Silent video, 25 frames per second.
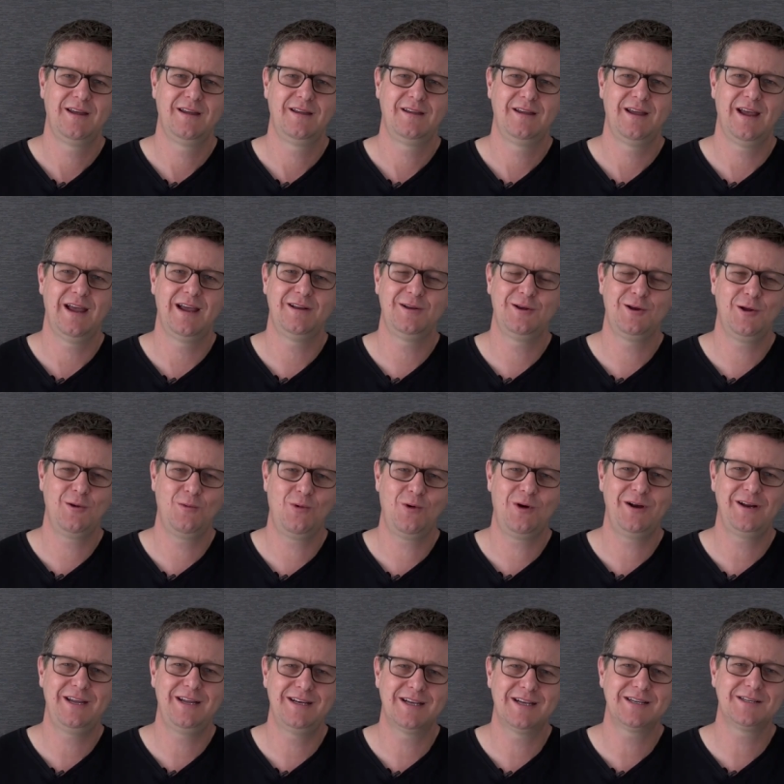And you know
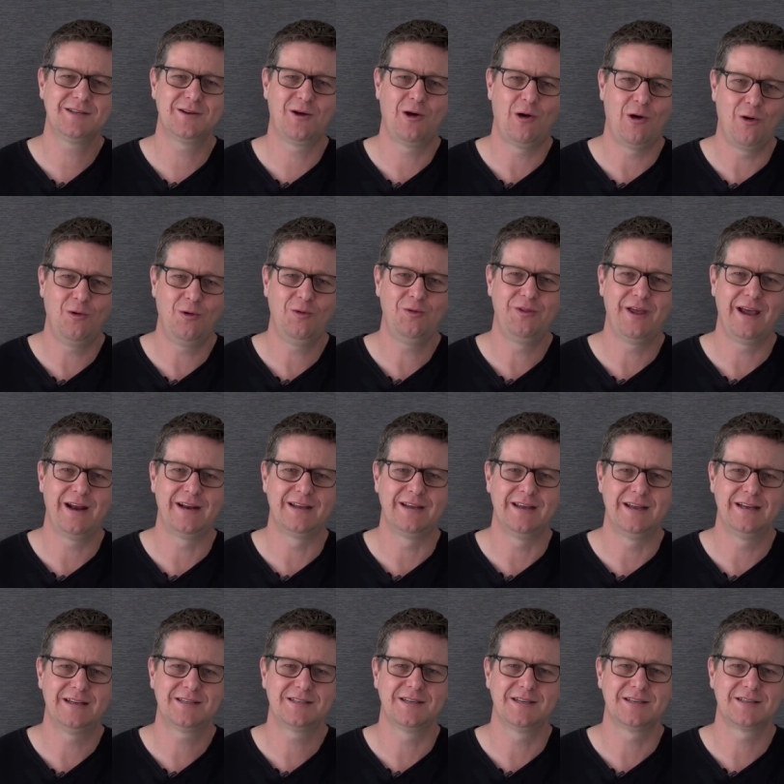what? He doesn't hold that
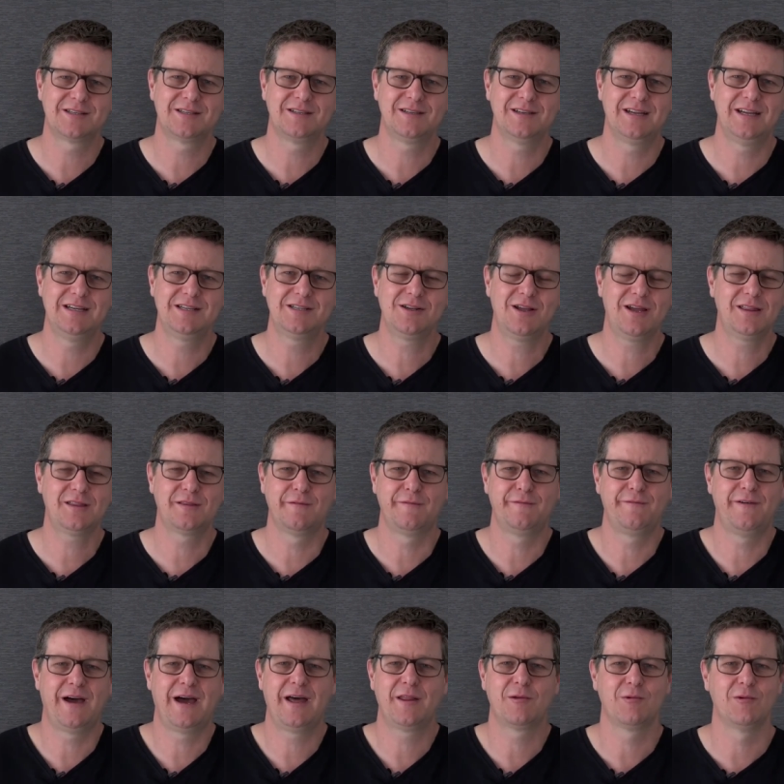against us. He's like the
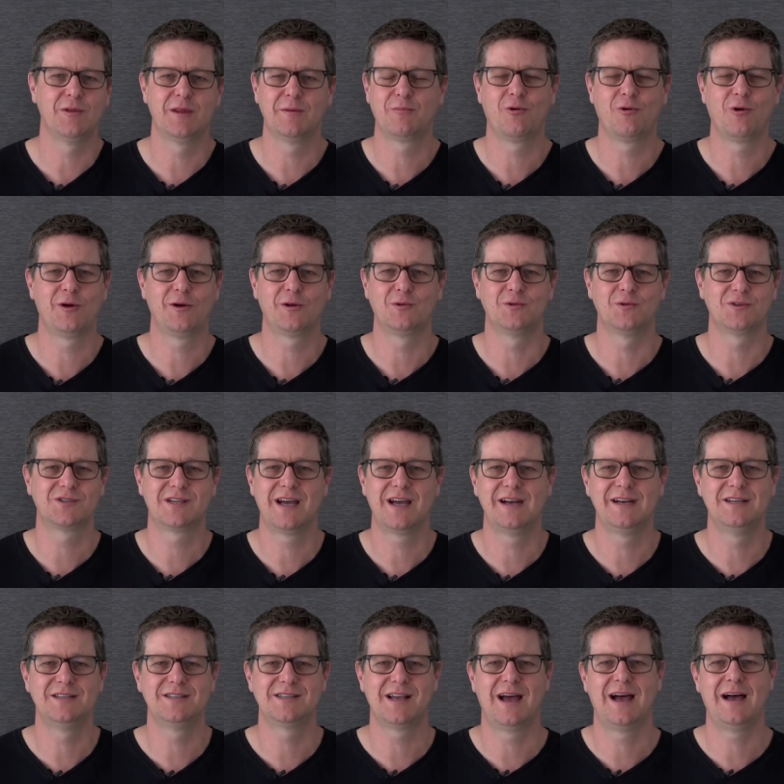father and the prodigal son.
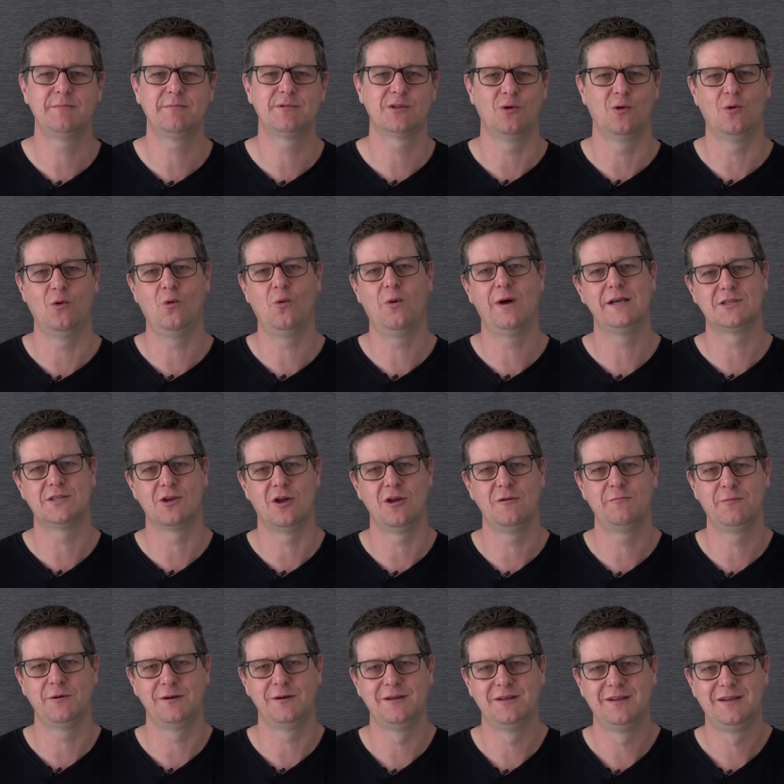His arms are always
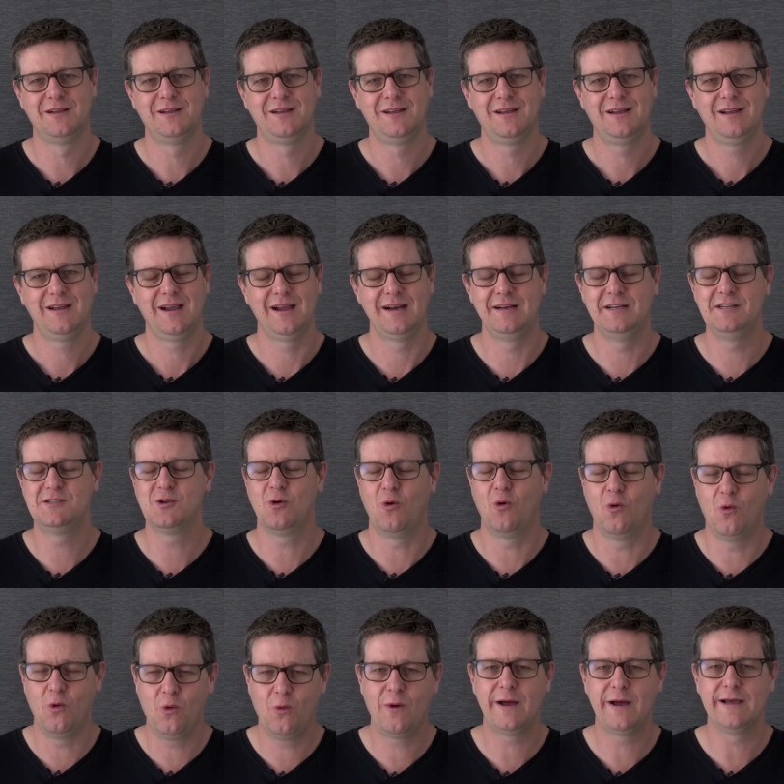open. And He's
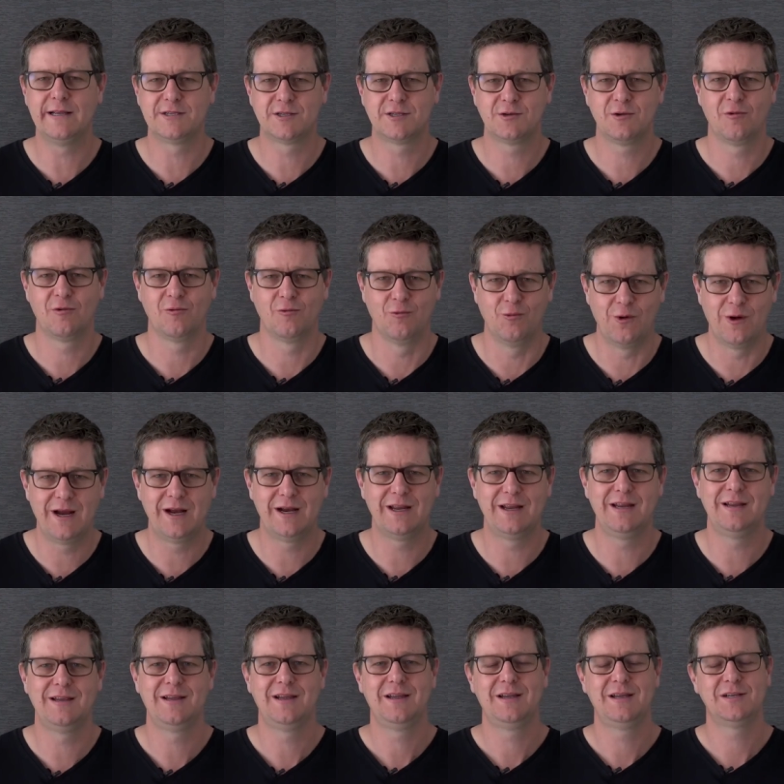always
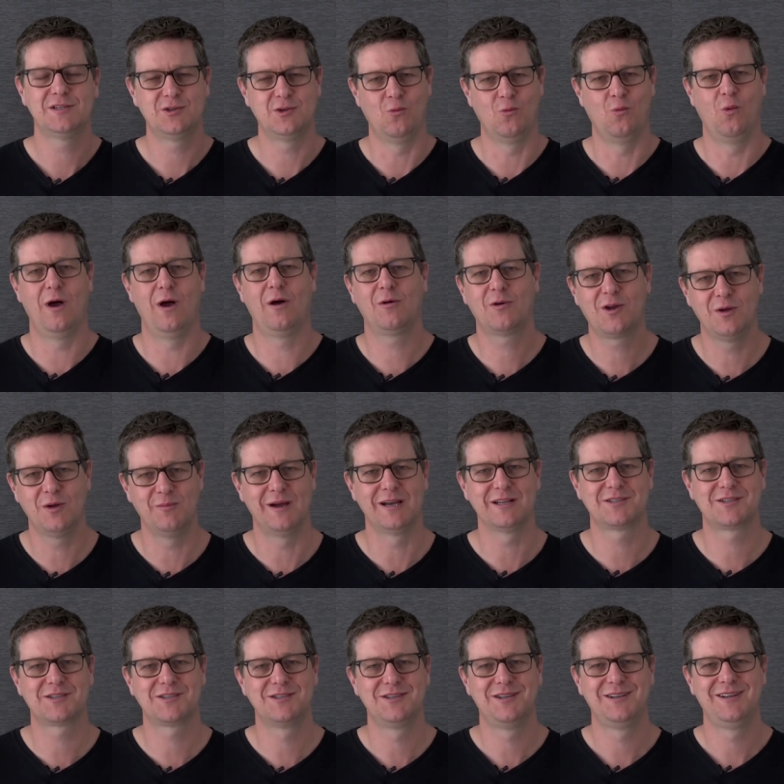ready to welcome
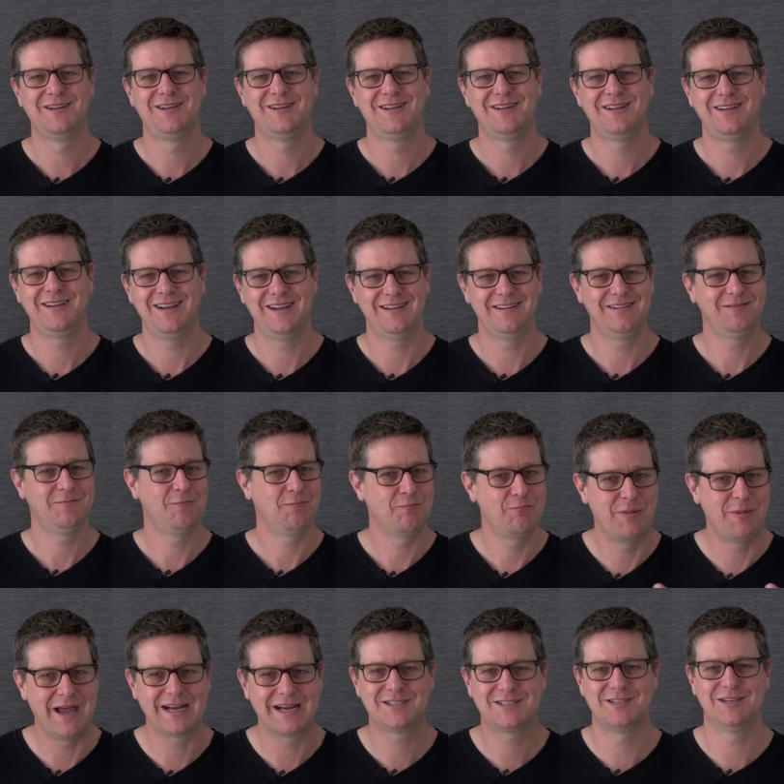us
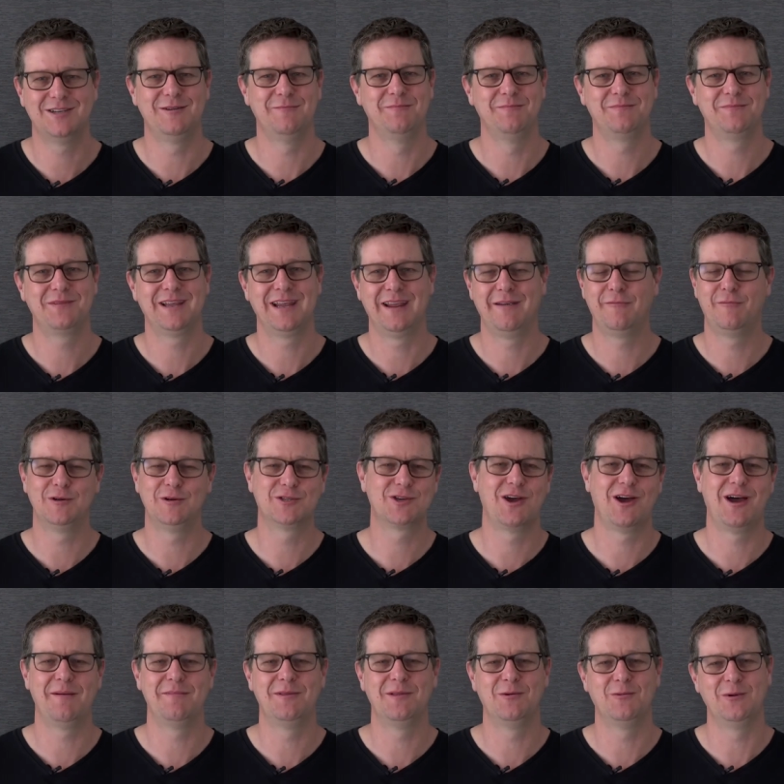back to Him every
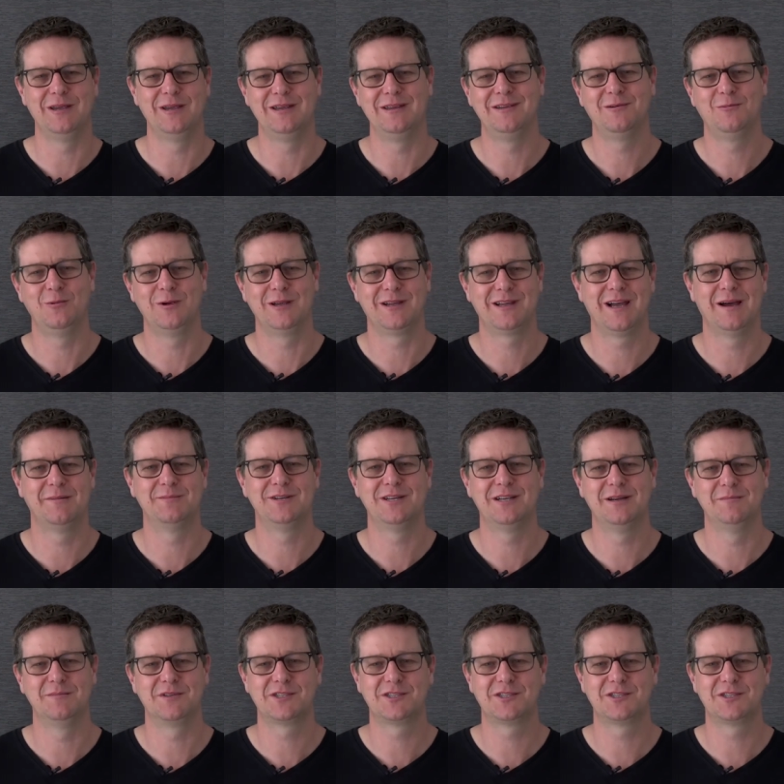time that we come to Him.